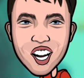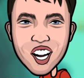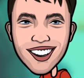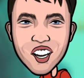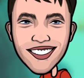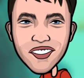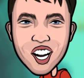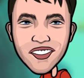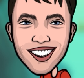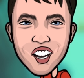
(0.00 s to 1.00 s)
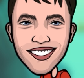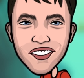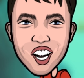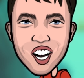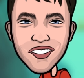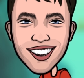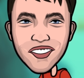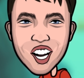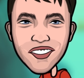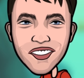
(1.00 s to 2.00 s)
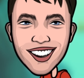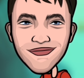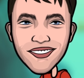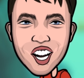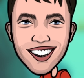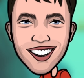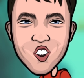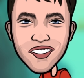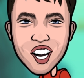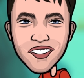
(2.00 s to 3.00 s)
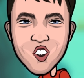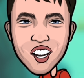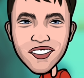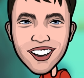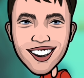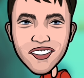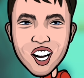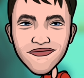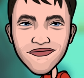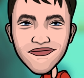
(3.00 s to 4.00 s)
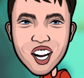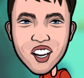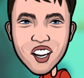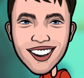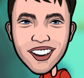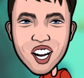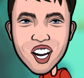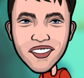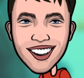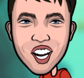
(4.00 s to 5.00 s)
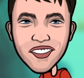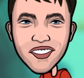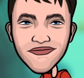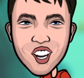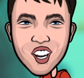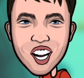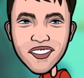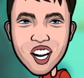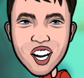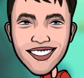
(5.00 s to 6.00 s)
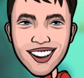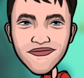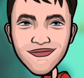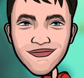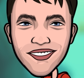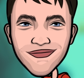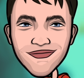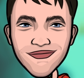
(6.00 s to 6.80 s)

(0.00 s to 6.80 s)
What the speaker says: that the creation story is not a consistent and factual historical account, but rather a collection of symbolic stories and myths.